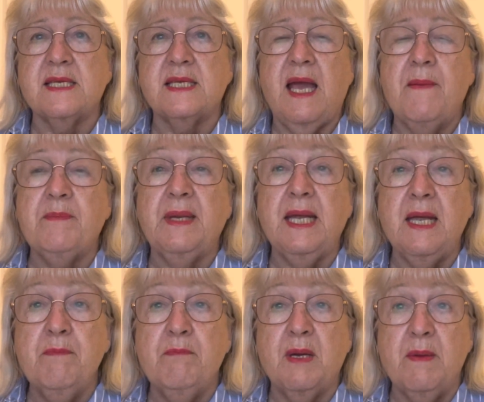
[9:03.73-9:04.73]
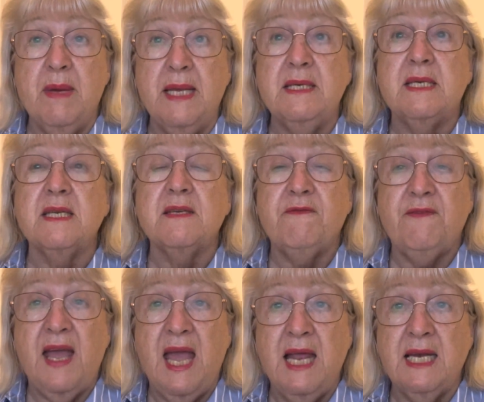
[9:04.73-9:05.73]
can be implemented
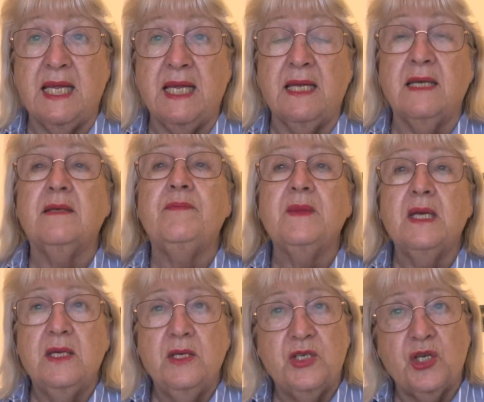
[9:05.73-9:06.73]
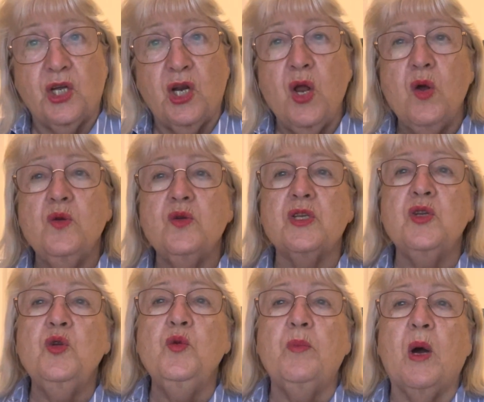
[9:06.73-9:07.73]
fairly to close
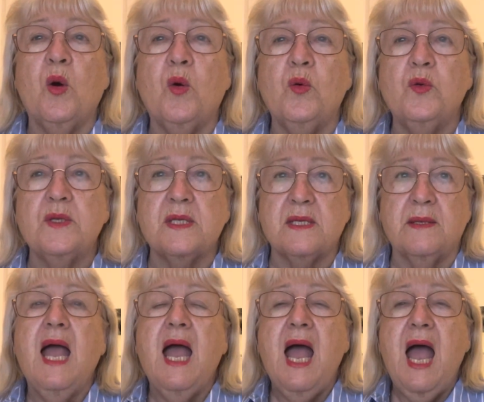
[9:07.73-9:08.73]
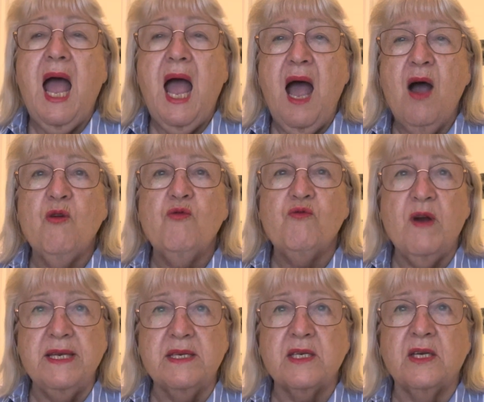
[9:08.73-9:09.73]
loopholes, how
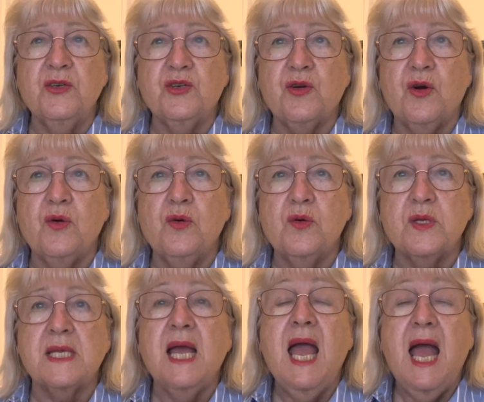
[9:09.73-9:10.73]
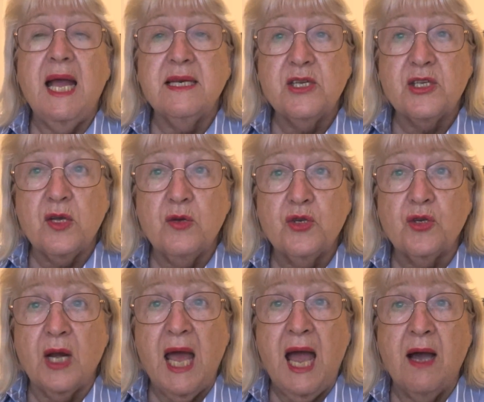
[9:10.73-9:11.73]
rent controls and social
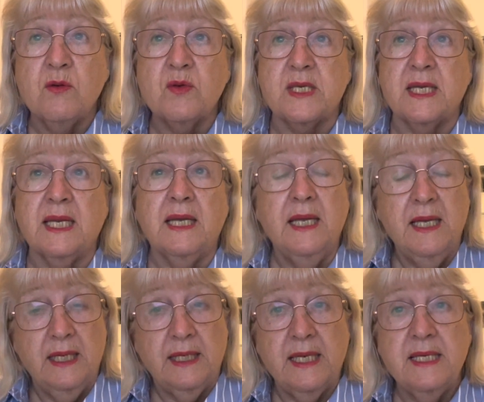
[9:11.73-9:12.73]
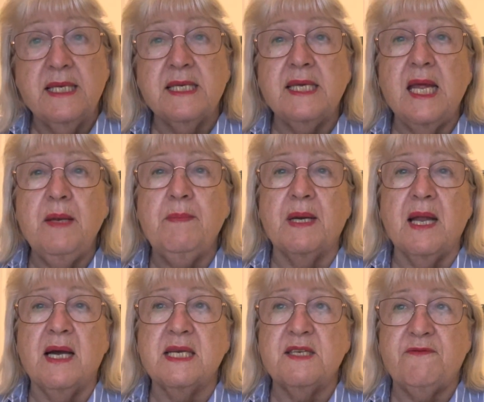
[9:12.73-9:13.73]
housing can
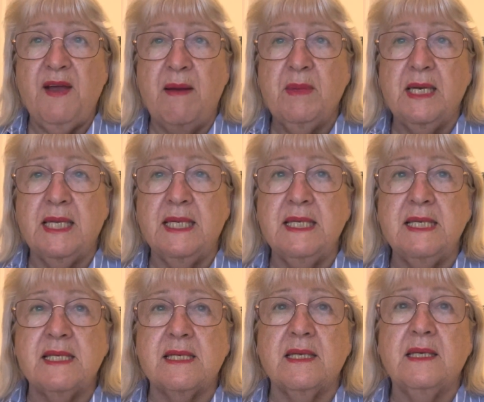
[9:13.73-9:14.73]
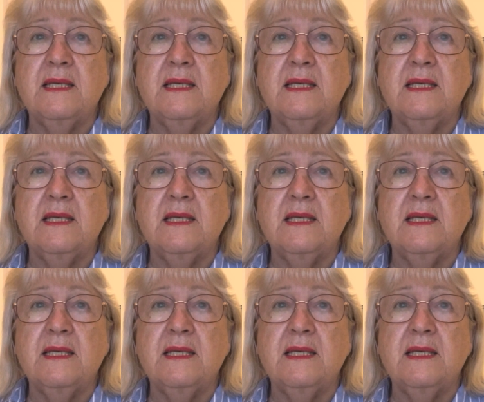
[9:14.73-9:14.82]
stabilise families,